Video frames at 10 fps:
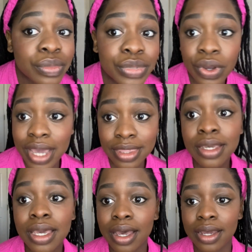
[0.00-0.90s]
So I thank
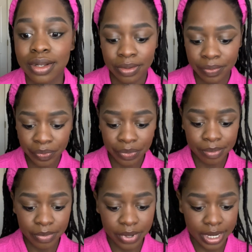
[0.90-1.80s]
God,
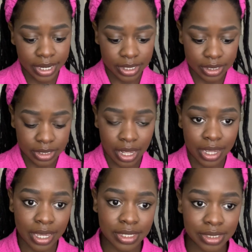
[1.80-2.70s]
but I
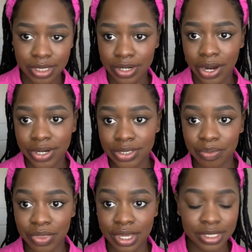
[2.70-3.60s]
guess there are some
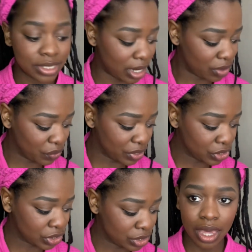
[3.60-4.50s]
things that I
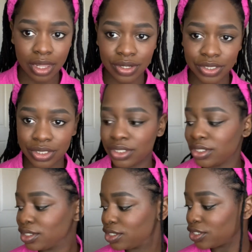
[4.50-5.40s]
wish,
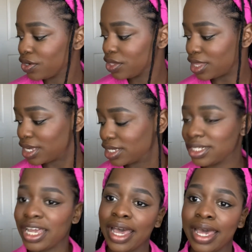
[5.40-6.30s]
there's certain things
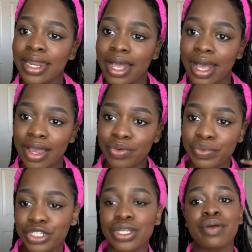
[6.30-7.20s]
that I
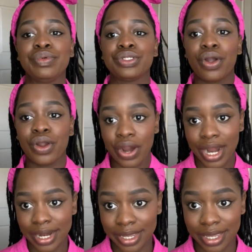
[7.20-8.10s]
wish I was
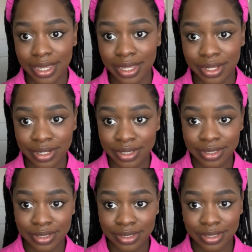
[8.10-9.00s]
already
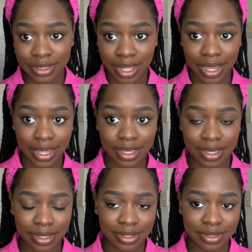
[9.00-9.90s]
like
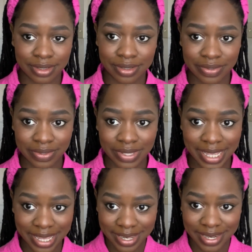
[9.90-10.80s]

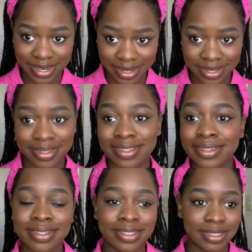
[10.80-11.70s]
in,
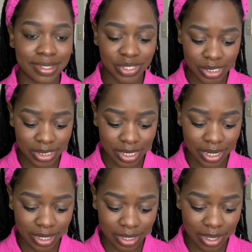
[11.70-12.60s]
such as
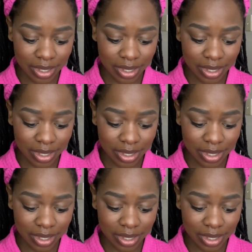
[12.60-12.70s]
like